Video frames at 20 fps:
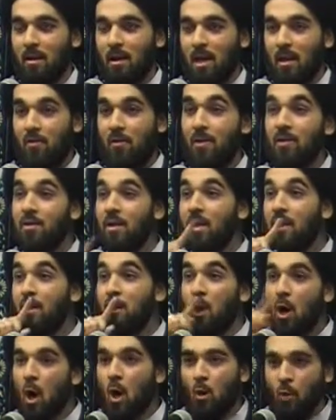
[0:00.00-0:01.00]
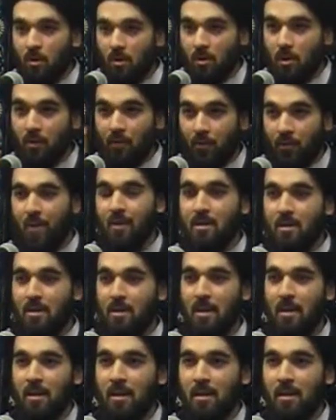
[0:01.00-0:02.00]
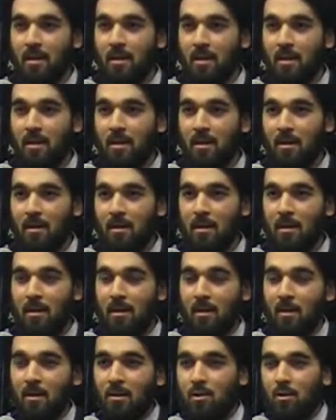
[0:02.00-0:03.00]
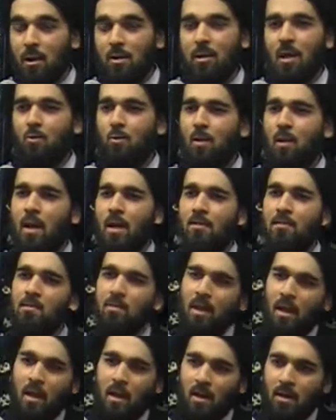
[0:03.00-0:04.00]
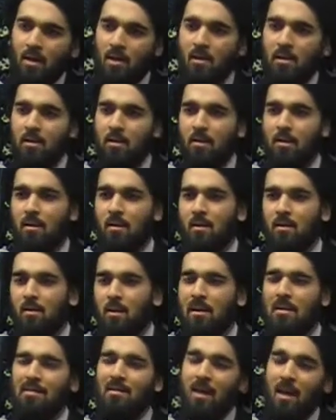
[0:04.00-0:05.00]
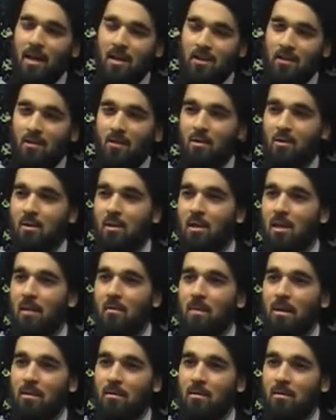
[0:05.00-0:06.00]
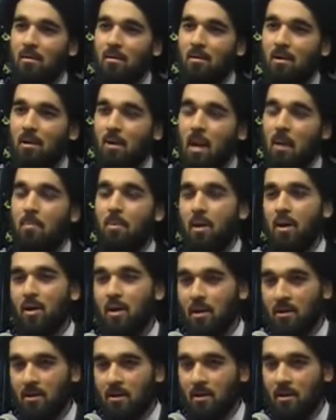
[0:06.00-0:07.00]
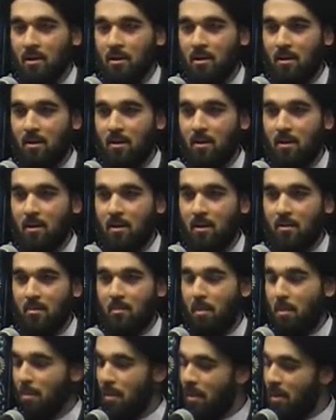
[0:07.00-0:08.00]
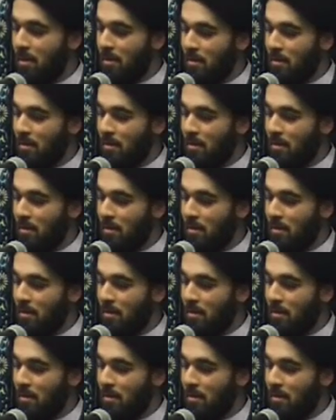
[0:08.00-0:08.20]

If you say no to the first sin, shaitan will not dare to entice you to commit a bigger sin. But because